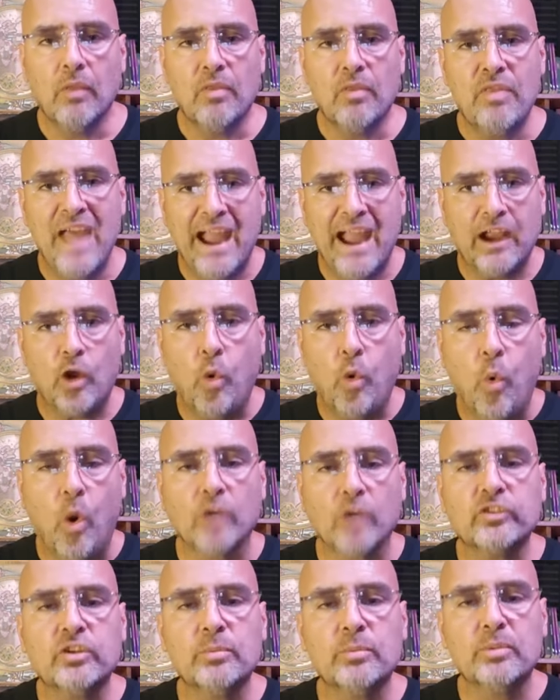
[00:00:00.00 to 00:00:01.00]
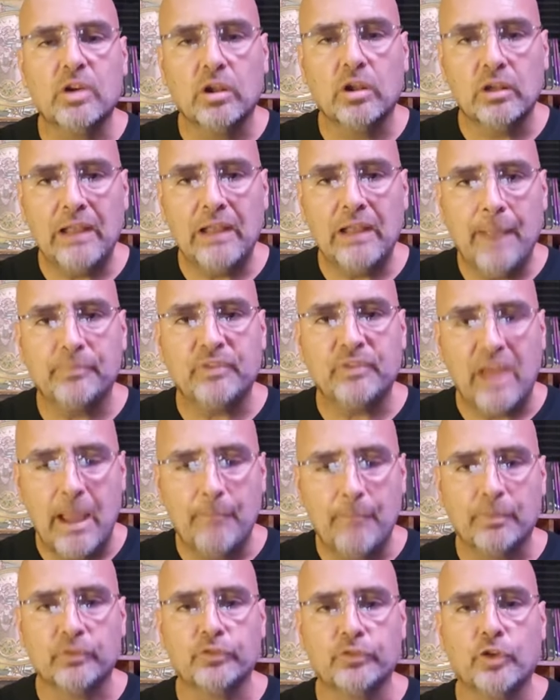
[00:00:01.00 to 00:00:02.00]
That quantum collapse
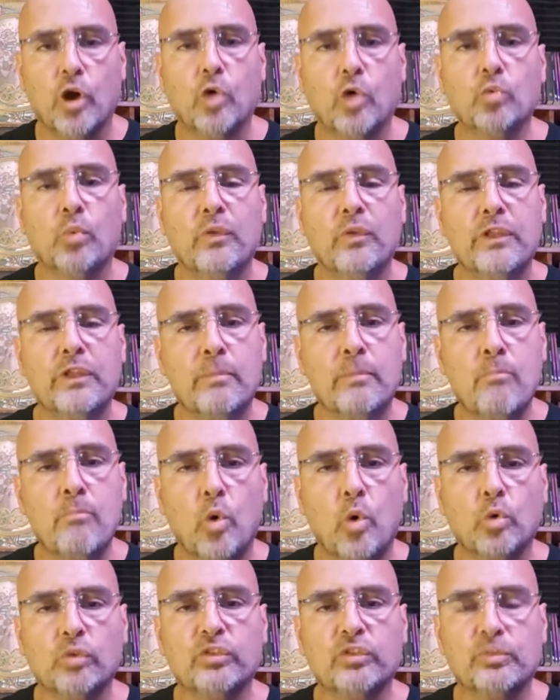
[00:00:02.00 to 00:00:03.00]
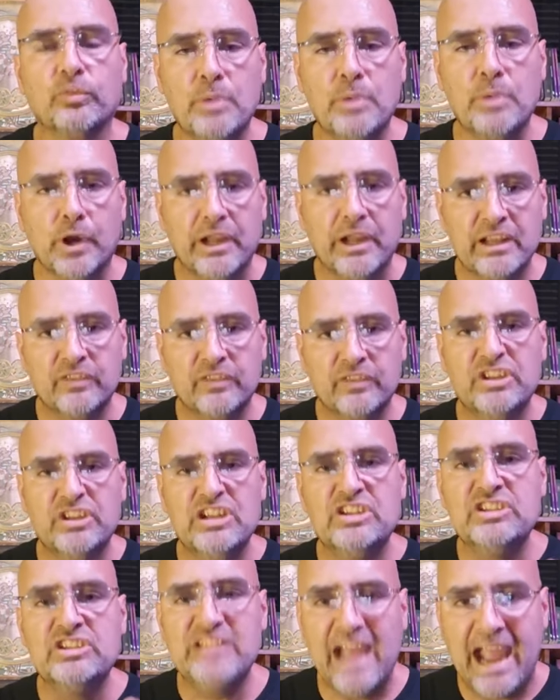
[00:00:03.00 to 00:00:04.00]
episode when the immortal spirit is
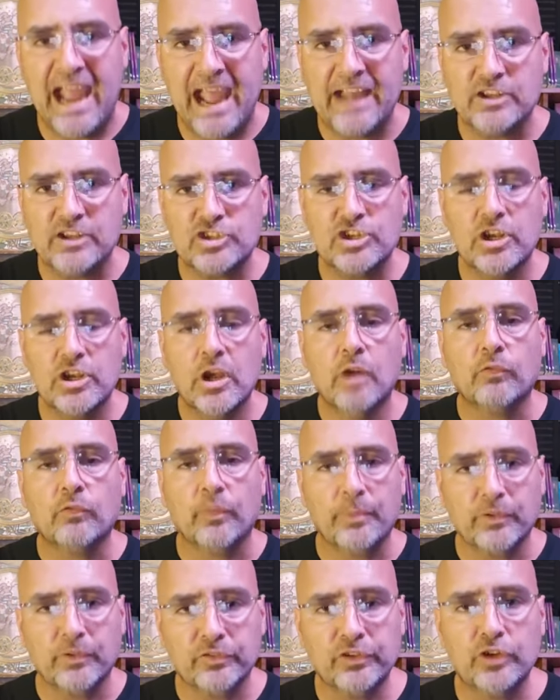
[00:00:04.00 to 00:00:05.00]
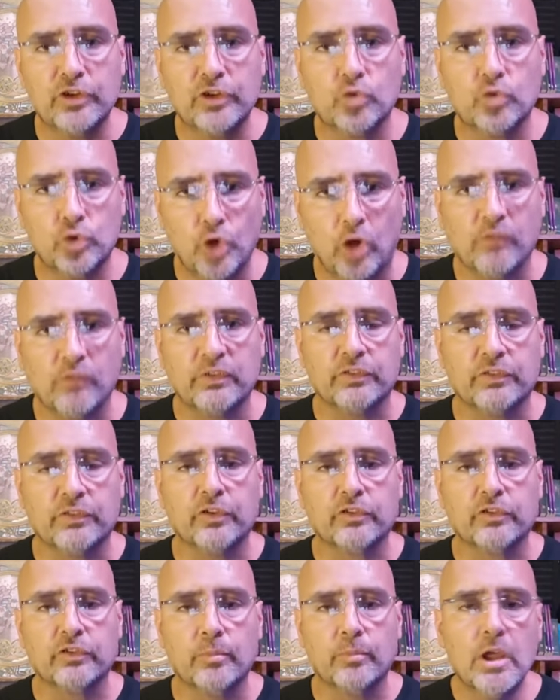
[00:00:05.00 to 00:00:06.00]
detached from the central nervous
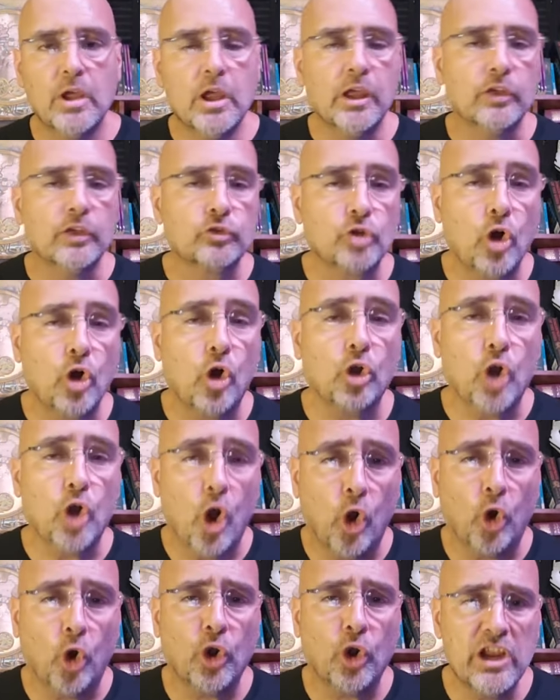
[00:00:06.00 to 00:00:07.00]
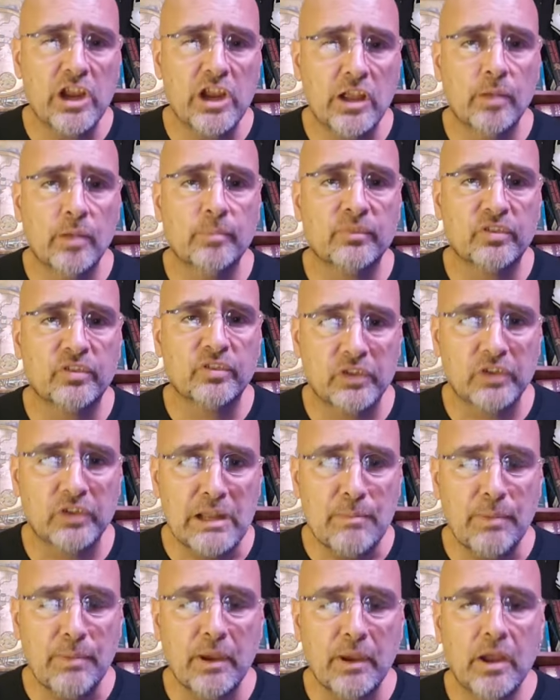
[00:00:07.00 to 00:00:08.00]
system is called REM
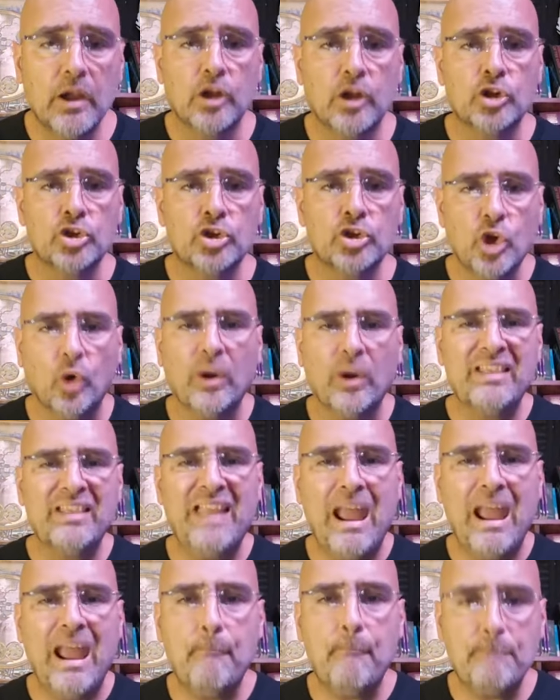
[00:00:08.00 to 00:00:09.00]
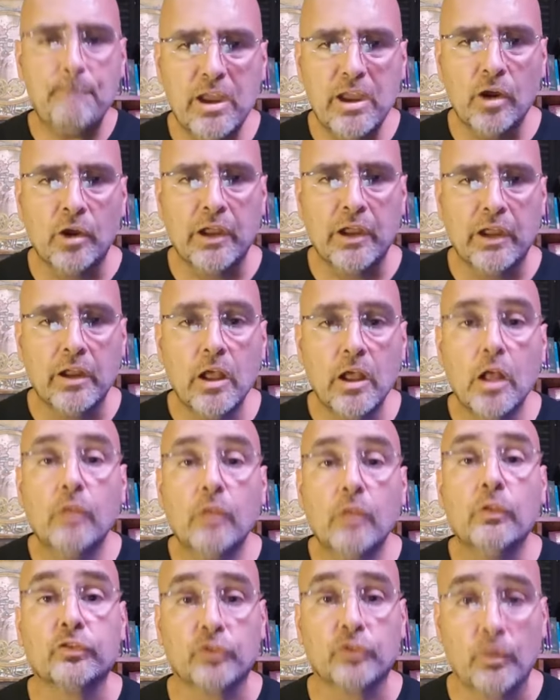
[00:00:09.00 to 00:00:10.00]
sleep. During that period,
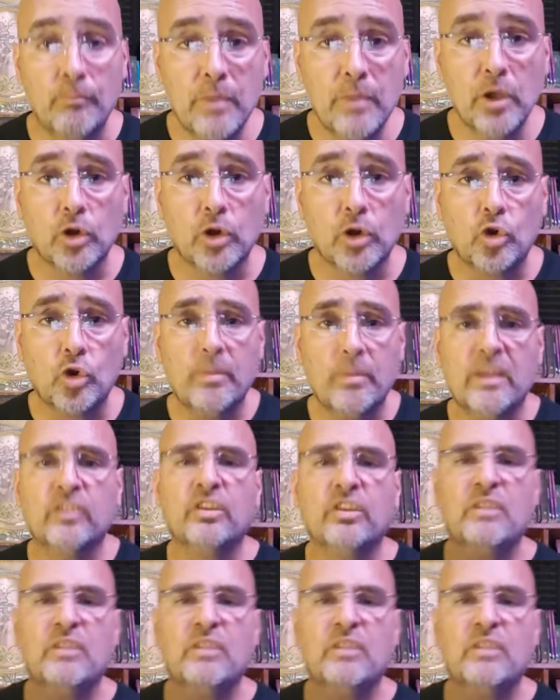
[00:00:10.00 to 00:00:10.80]
the simulacrum is